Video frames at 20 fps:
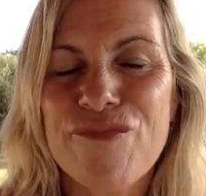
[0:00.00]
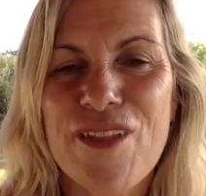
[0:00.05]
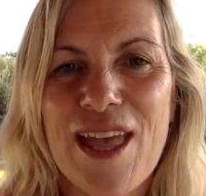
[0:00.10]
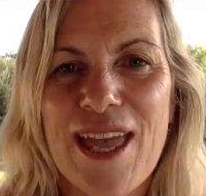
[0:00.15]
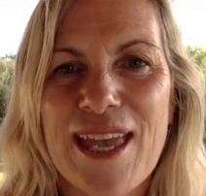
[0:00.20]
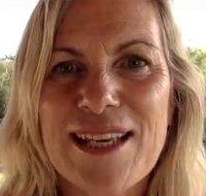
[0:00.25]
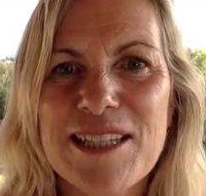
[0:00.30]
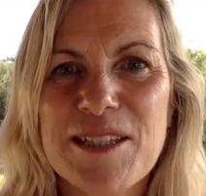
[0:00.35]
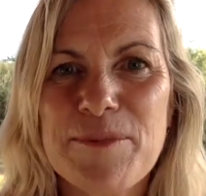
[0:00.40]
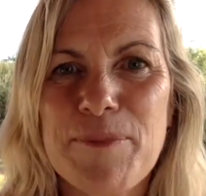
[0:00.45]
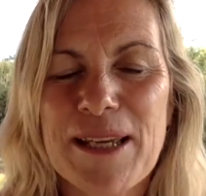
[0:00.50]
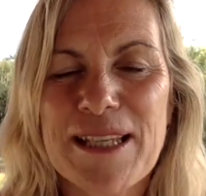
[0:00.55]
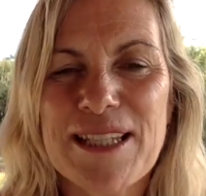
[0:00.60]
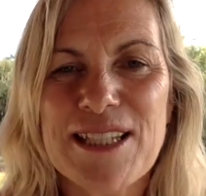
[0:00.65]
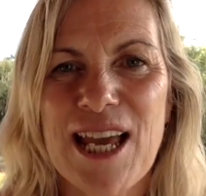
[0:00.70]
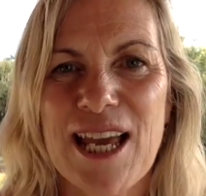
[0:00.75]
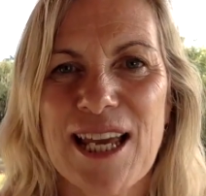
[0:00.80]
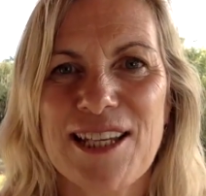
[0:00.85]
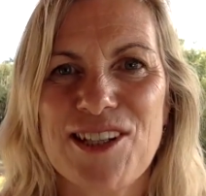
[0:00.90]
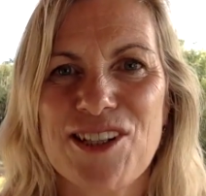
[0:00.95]

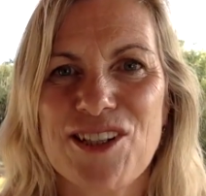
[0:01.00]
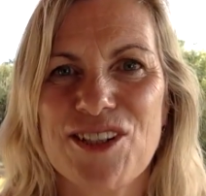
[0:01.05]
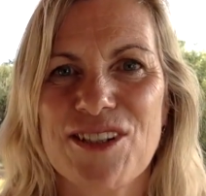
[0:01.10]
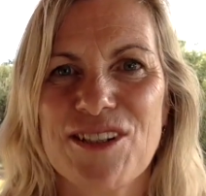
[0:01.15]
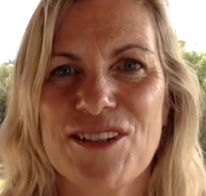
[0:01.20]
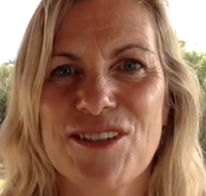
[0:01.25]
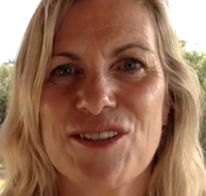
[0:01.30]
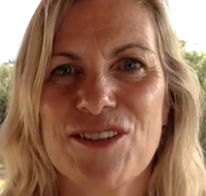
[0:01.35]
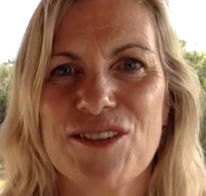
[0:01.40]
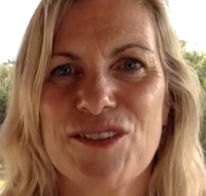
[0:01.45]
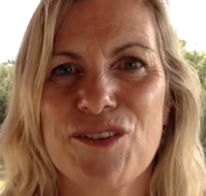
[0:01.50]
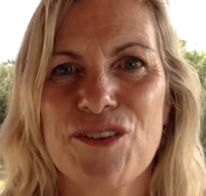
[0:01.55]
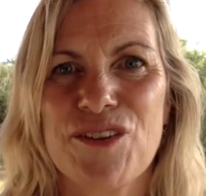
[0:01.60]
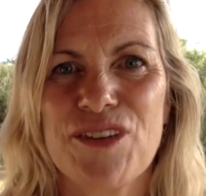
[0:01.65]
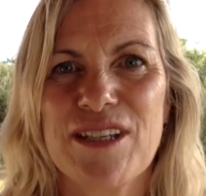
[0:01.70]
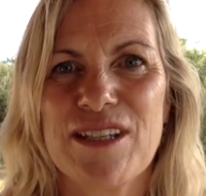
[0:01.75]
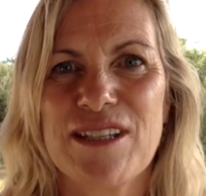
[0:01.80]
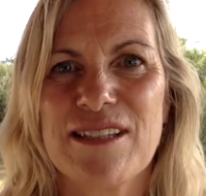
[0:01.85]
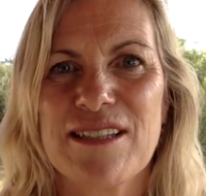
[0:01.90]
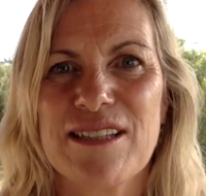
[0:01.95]
expectations, or
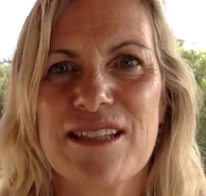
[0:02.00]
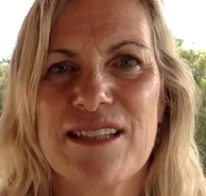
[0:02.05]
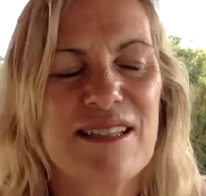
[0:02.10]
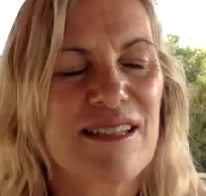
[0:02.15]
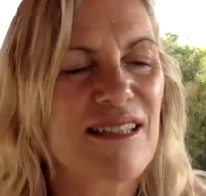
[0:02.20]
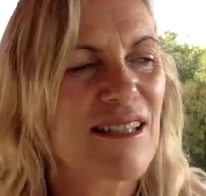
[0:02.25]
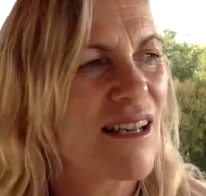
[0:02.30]
there's this